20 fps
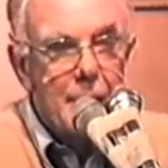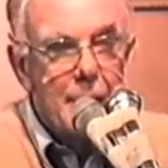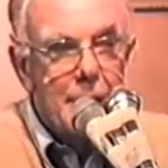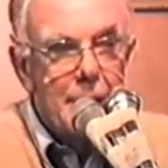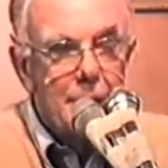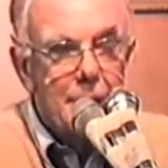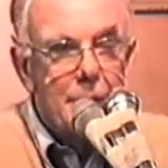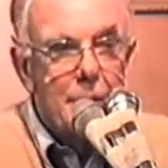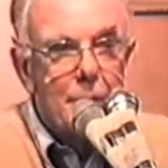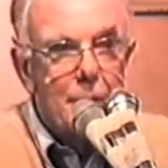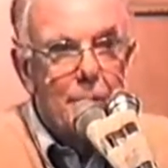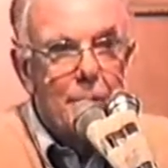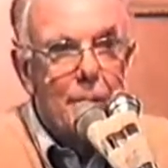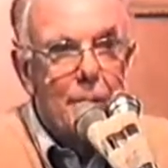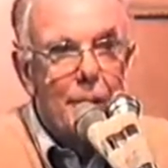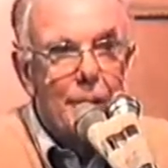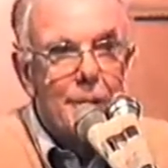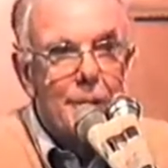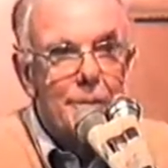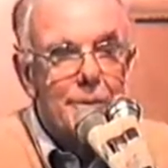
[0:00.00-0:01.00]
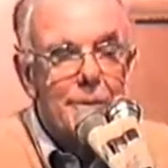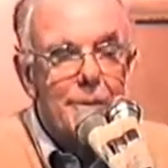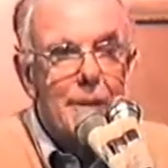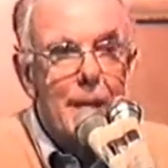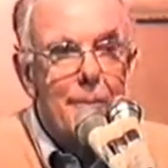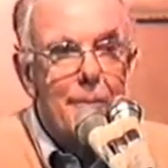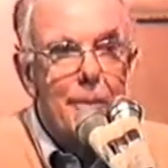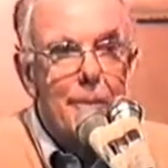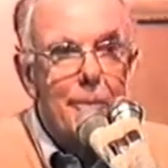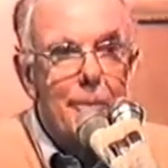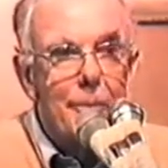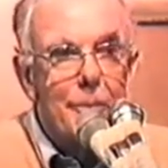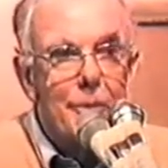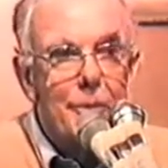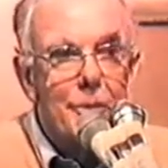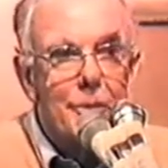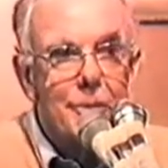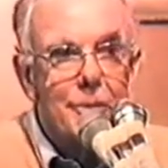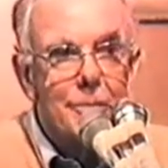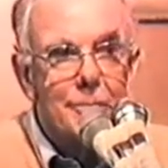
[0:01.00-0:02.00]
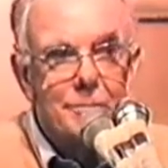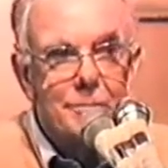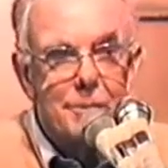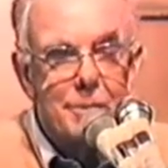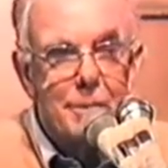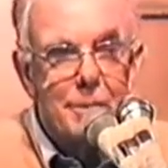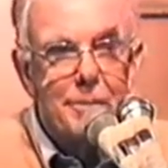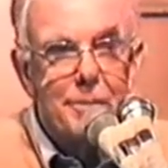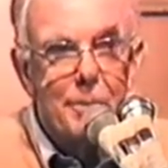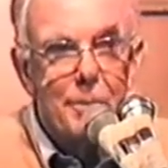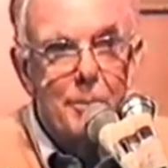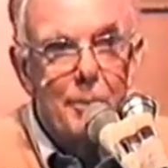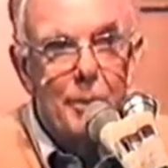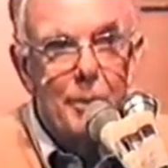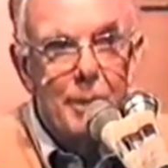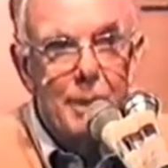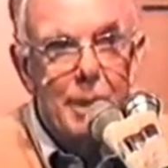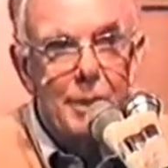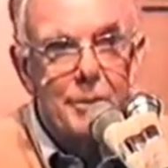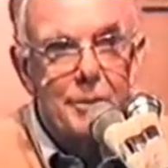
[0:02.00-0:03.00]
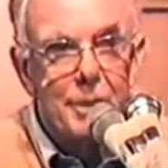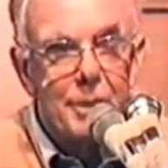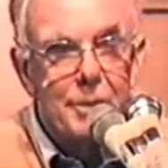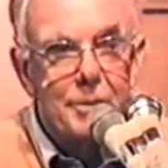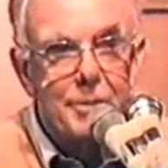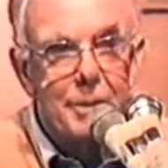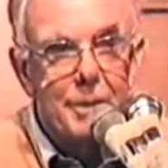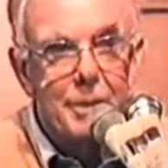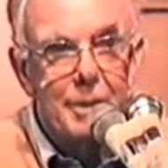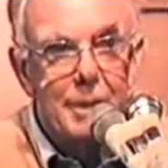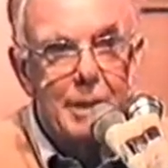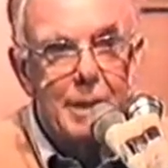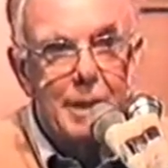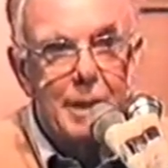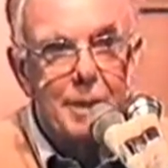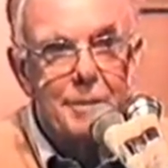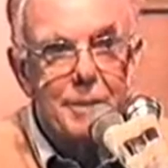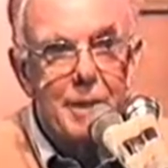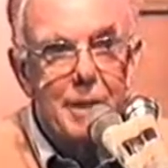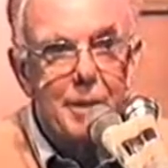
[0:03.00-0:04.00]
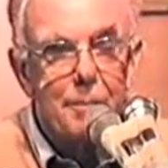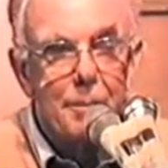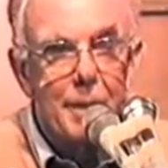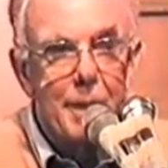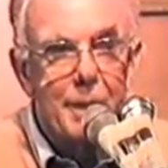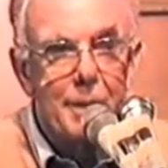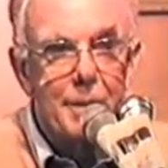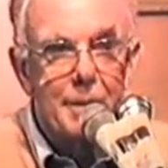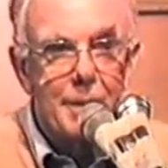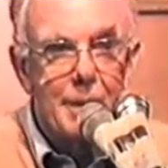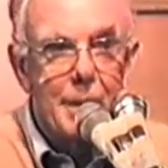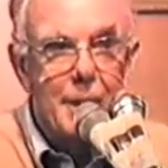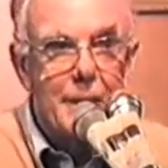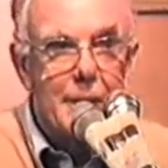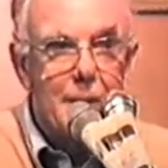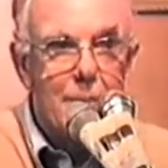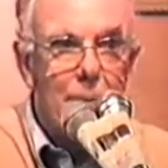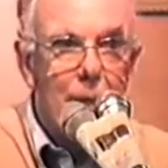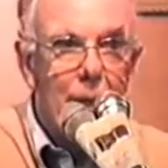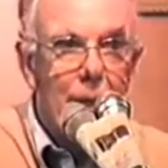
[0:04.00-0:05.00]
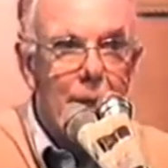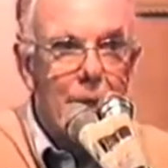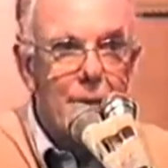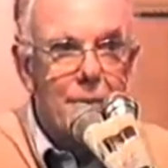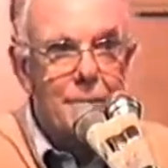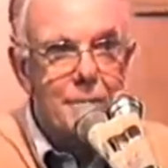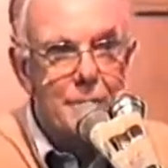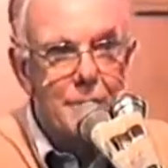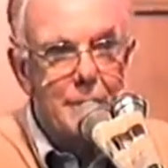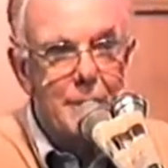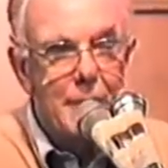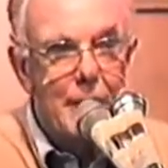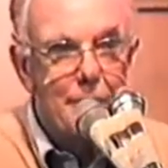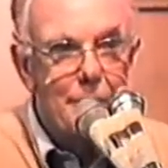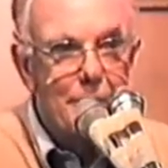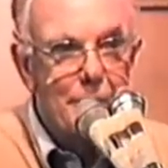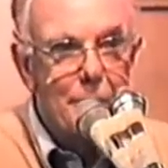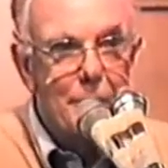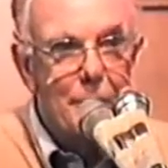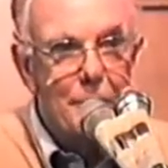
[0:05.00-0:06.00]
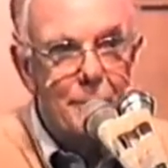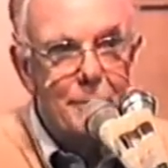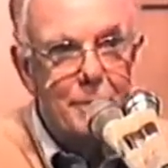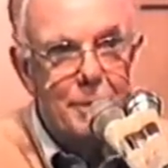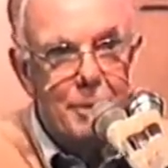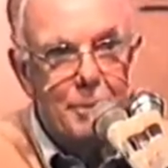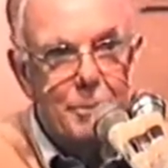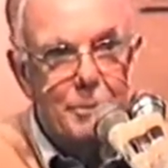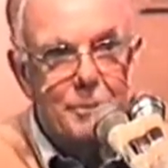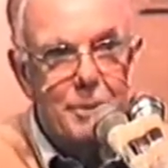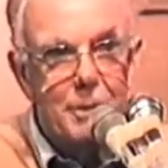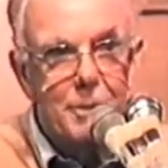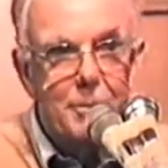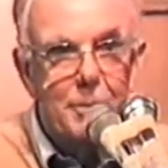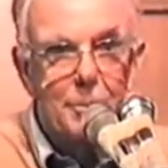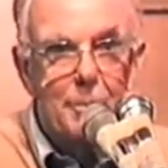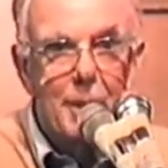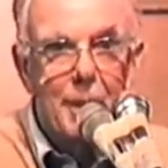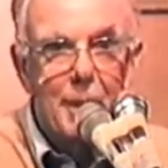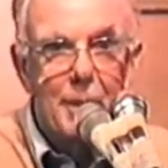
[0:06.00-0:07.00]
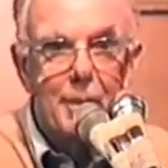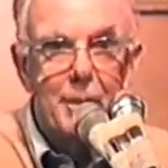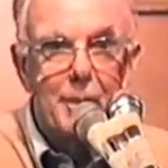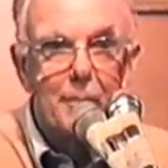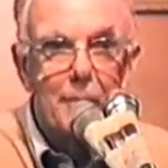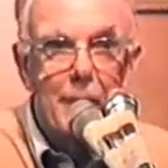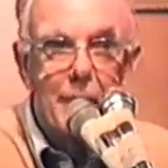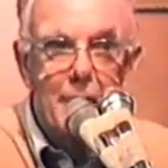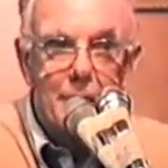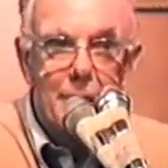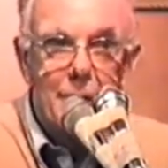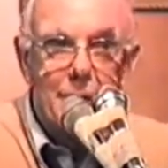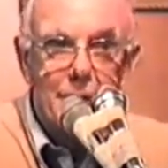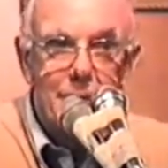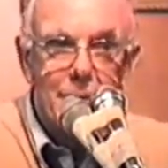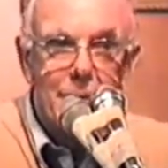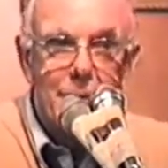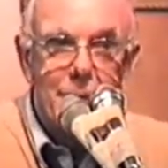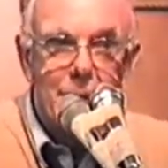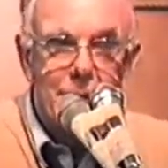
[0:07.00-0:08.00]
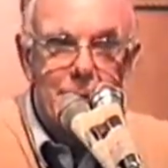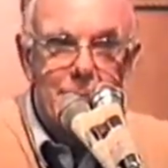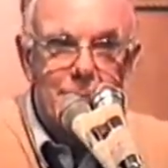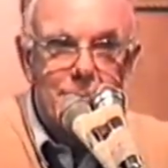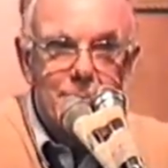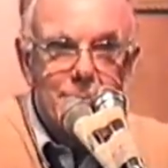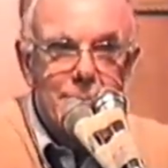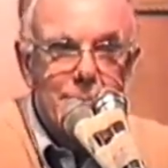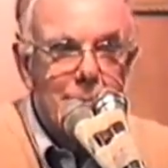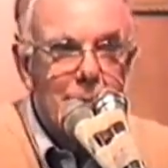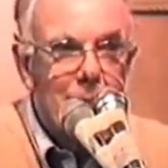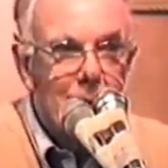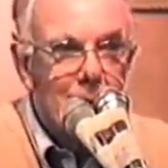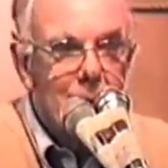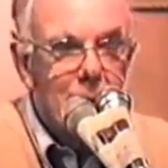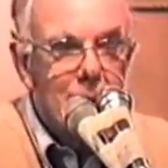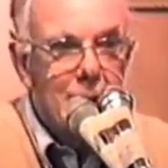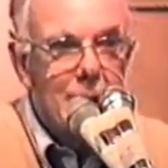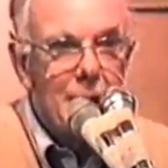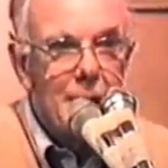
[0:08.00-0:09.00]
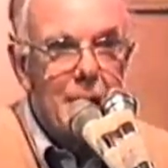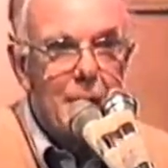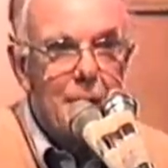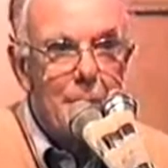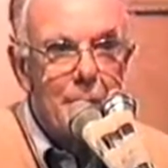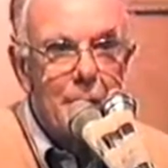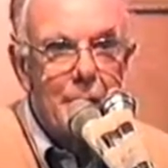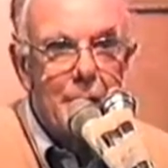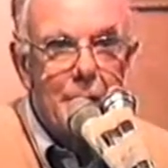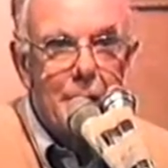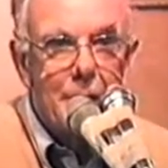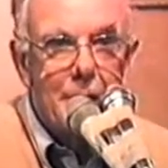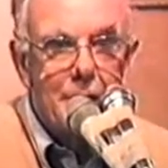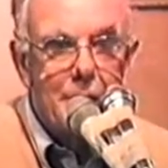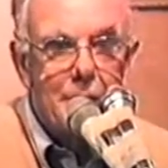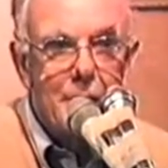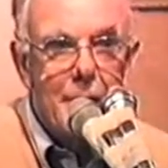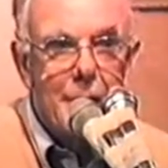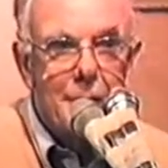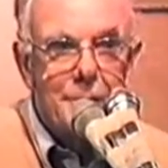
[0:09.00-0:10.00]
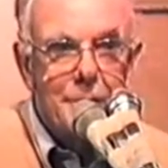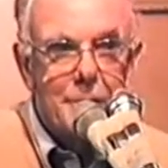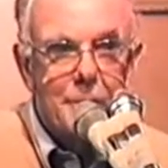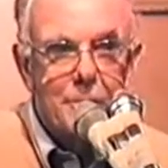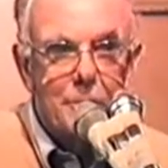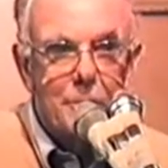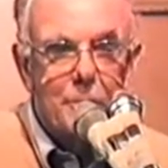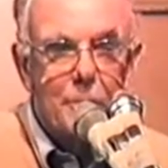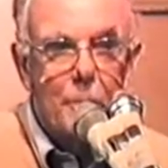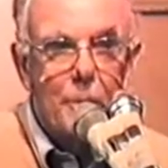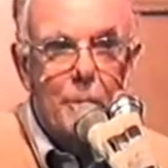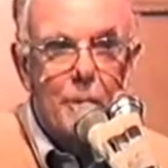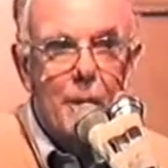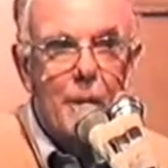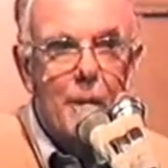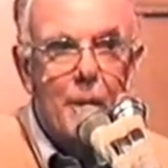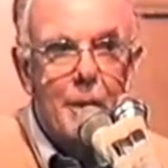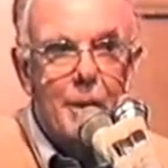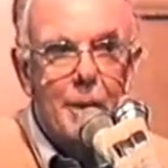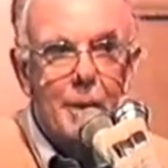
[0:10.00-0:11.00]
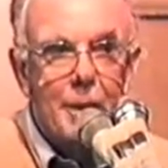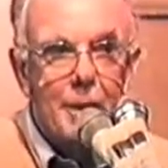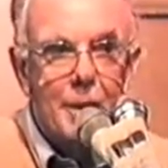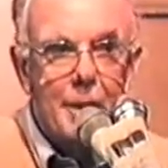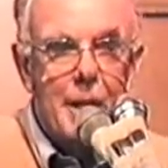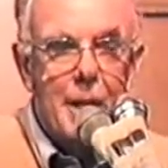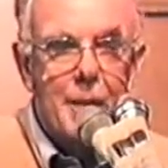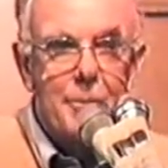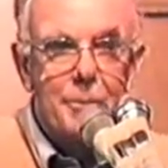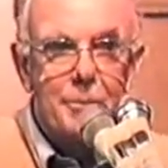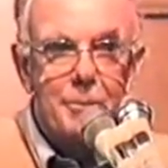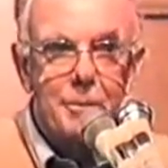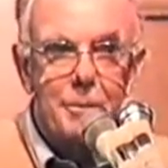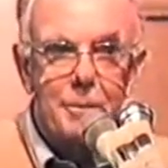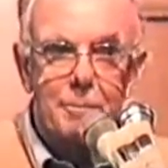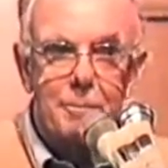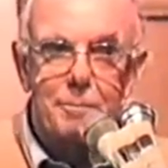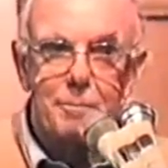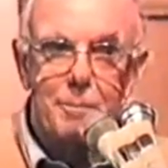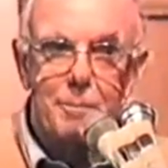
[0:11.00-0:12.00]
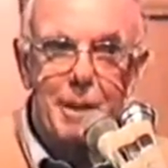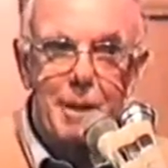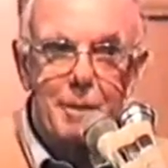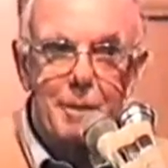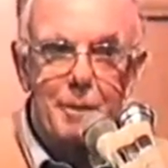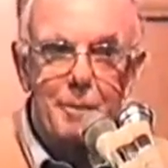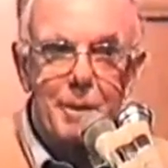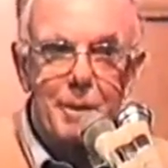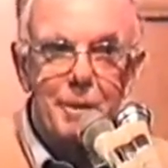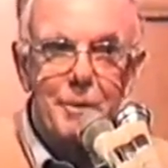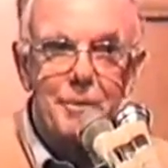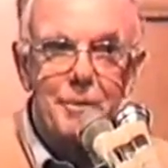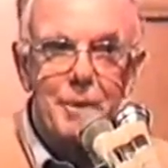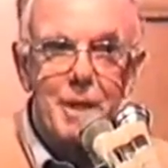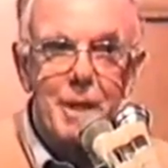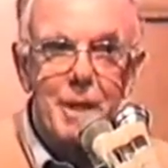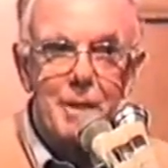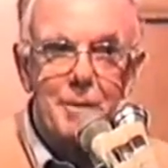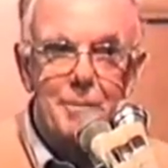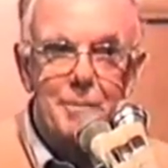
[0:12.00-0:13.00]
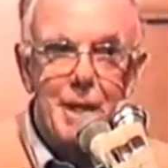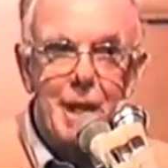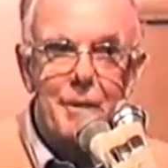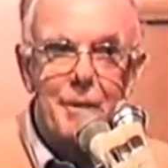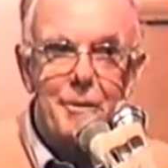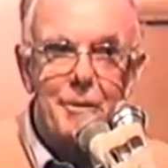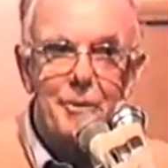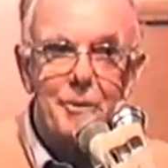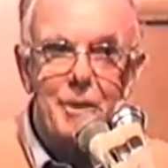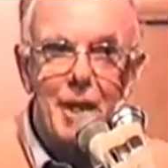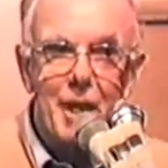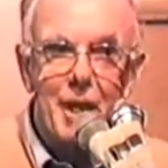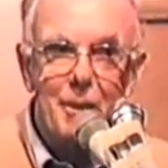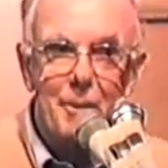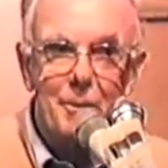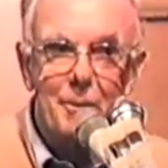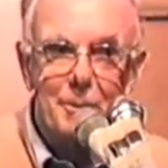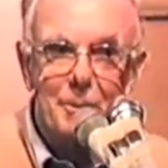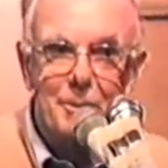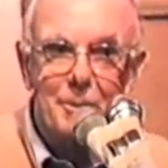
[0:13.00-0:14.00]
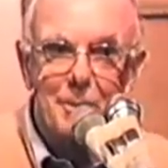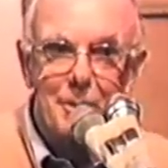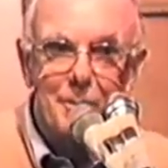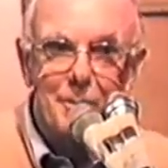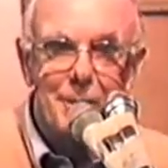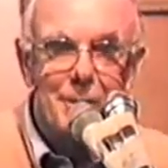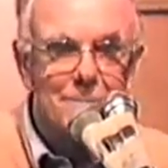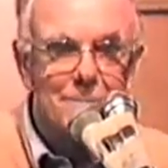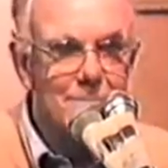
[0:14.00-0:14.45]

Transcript: And the little boy is a coming musician. So every morning at 6:30 he gets out of bed and he plays Happy Birthday or Tinkle Bell on the piano, you see. And I, being an early riser, would walk along and I would sort of play a little bit at the side, add the scales or something.